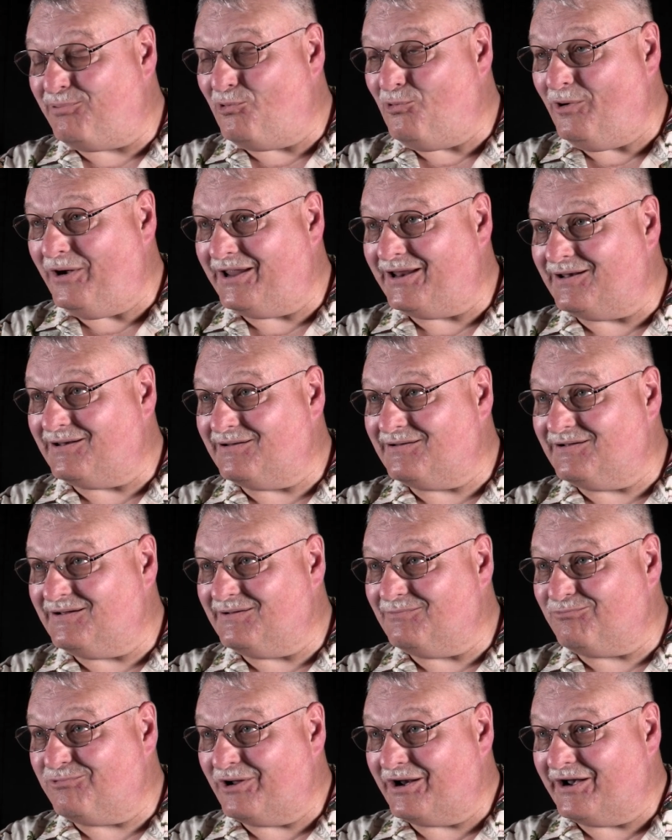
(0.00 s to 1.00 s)
point, uh,
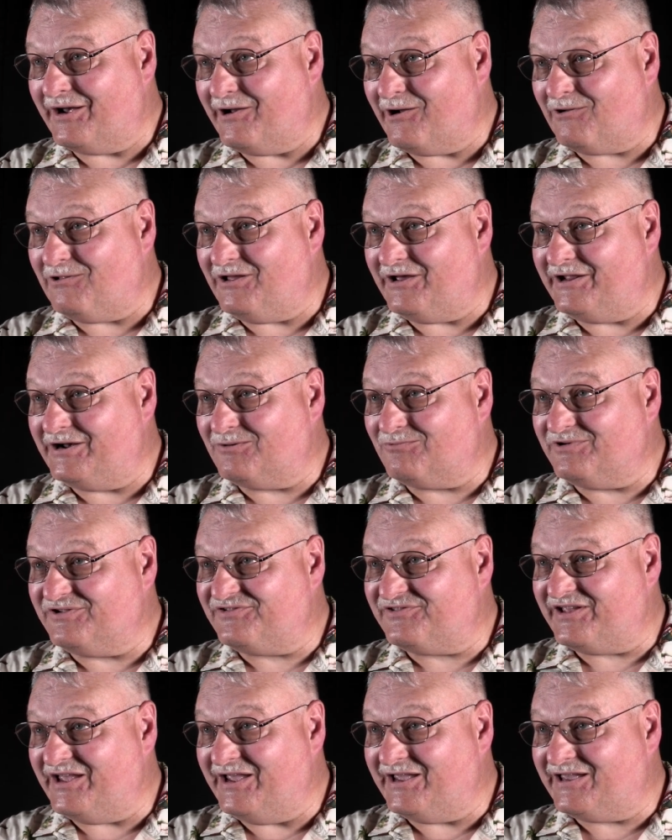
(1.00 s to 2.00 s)
when an airliner
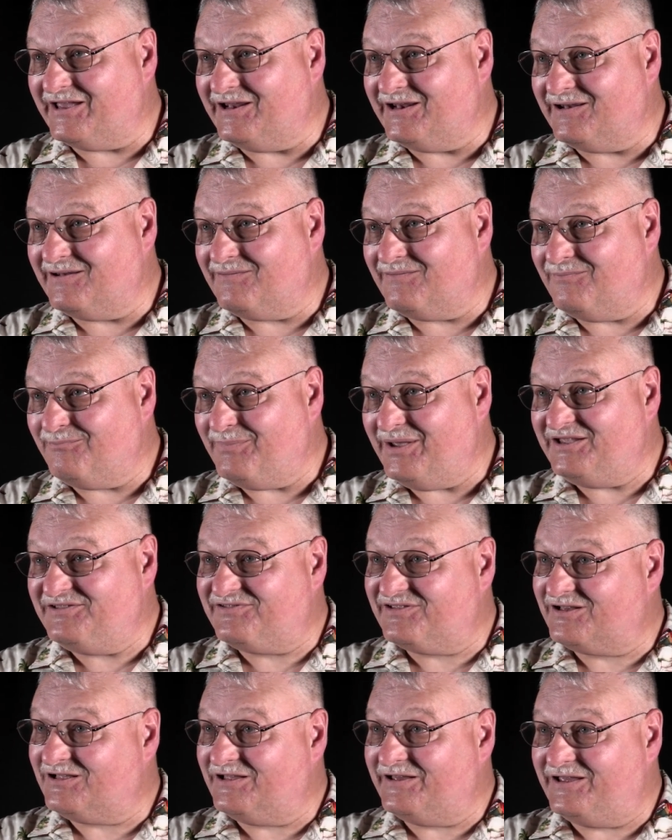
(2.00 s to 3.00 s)
was taken,
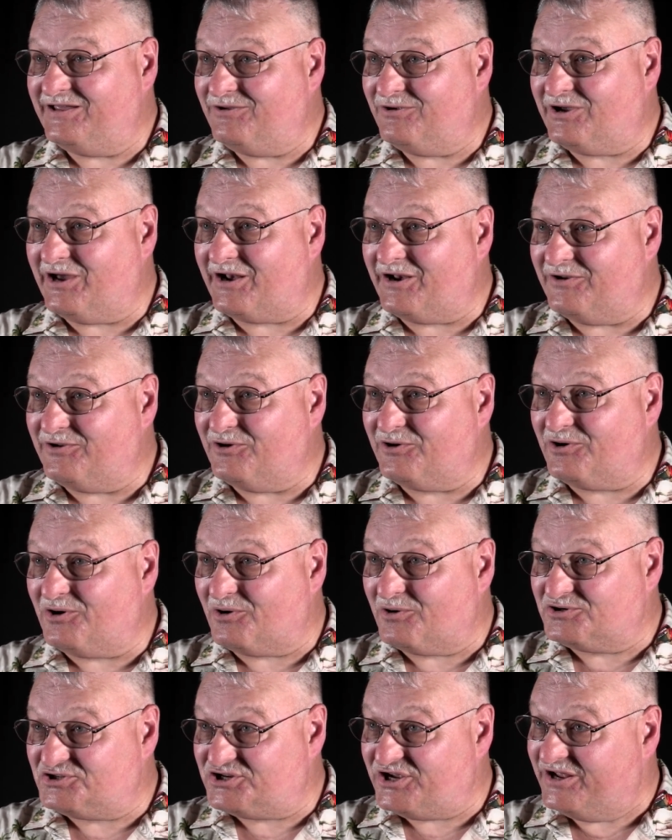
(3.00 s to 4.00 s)
basically you got a
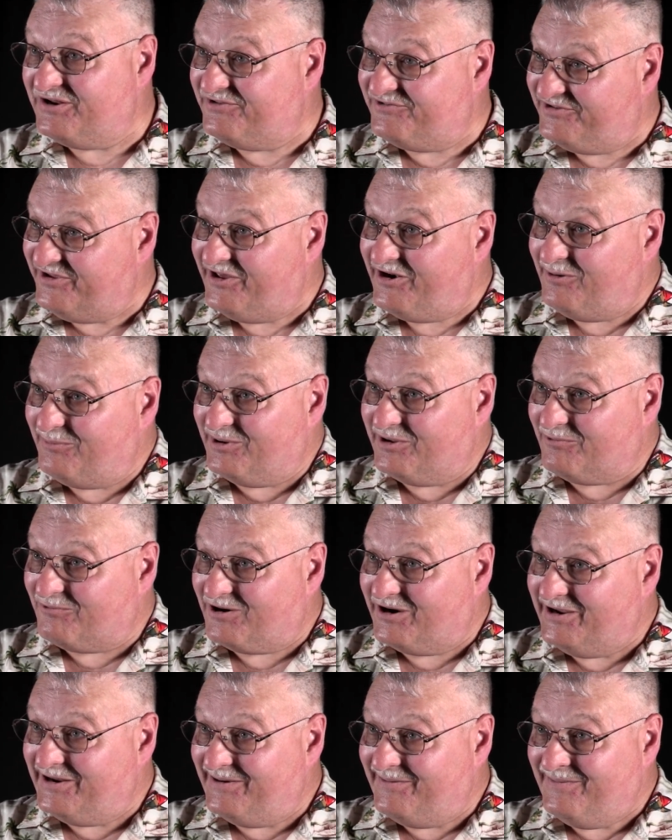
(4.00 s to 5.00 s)
negotiated settlement,
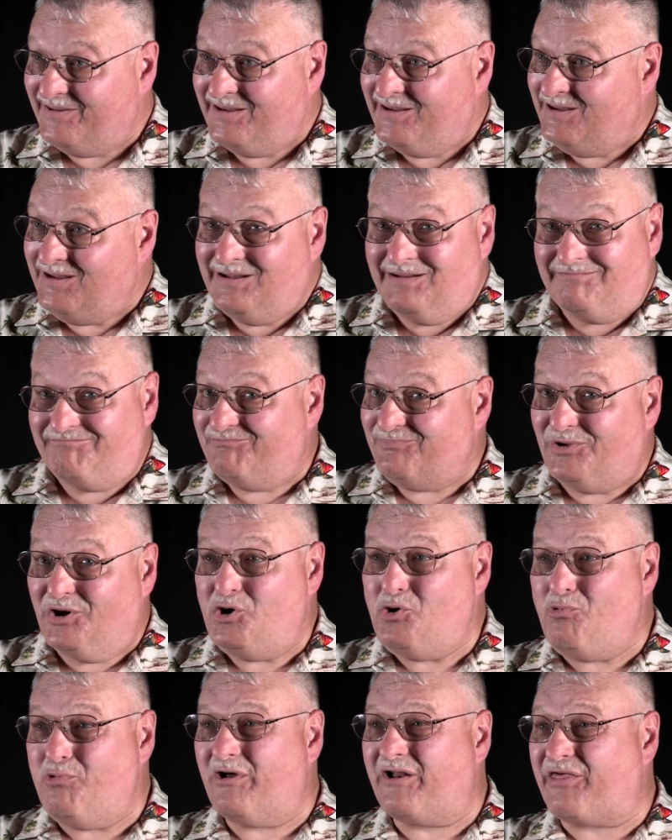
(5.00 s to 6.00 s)
right? Yep.
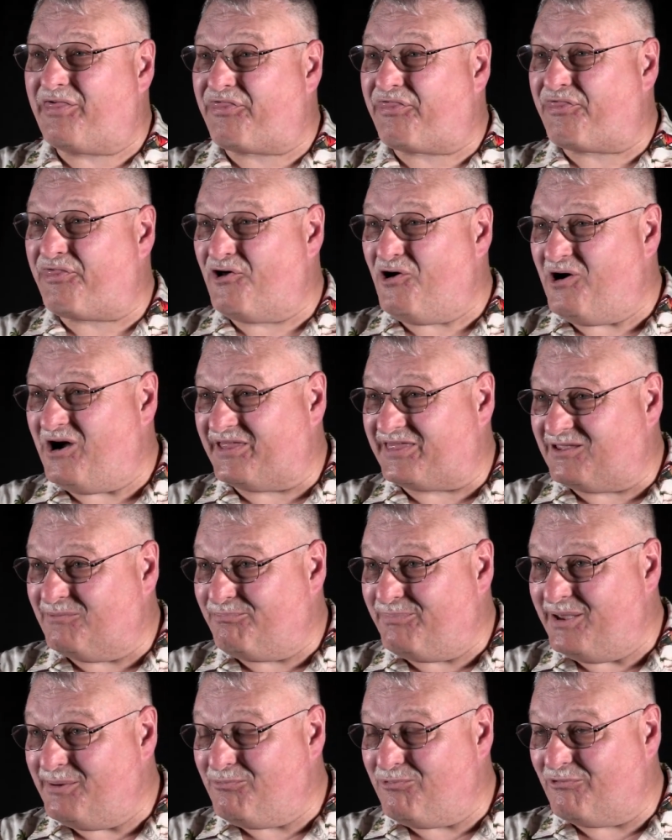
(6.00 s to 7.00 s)
Who would have thought that
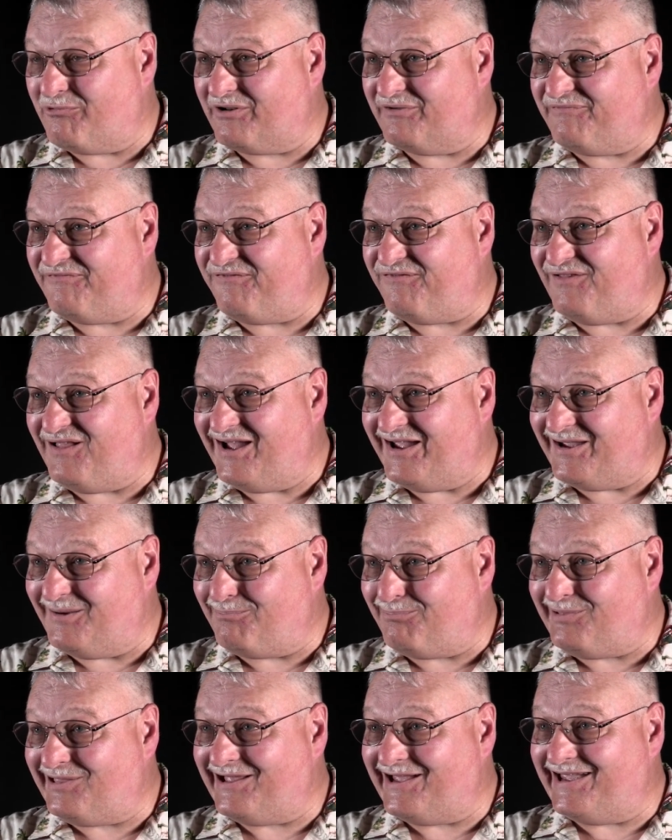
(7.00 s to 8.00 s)
people would fly a
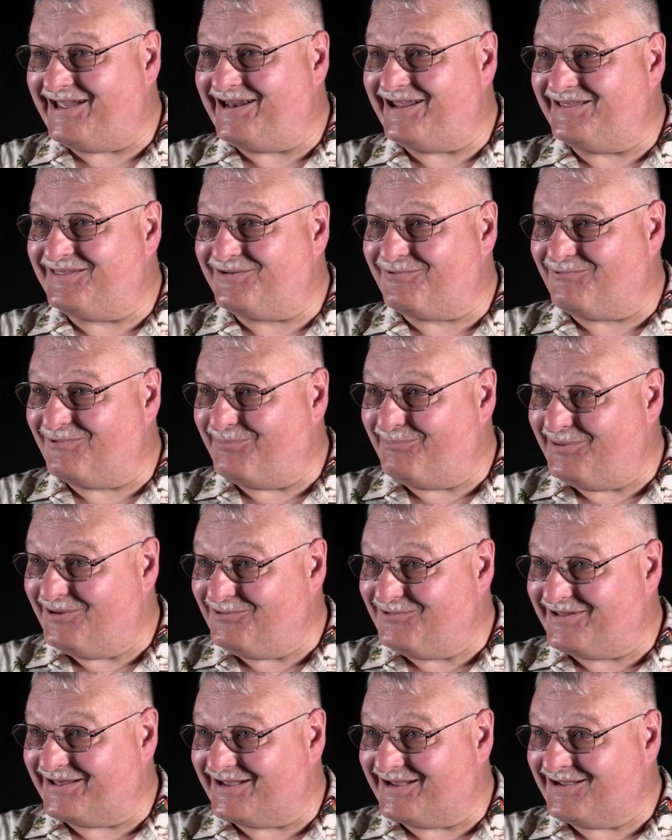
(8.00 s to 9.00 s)
plane into a
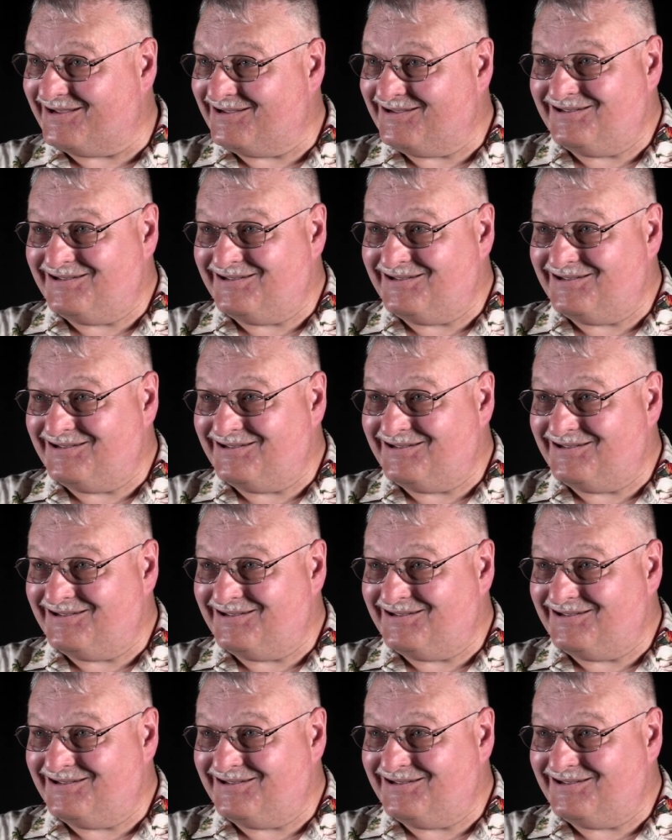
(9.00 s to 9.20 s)
building?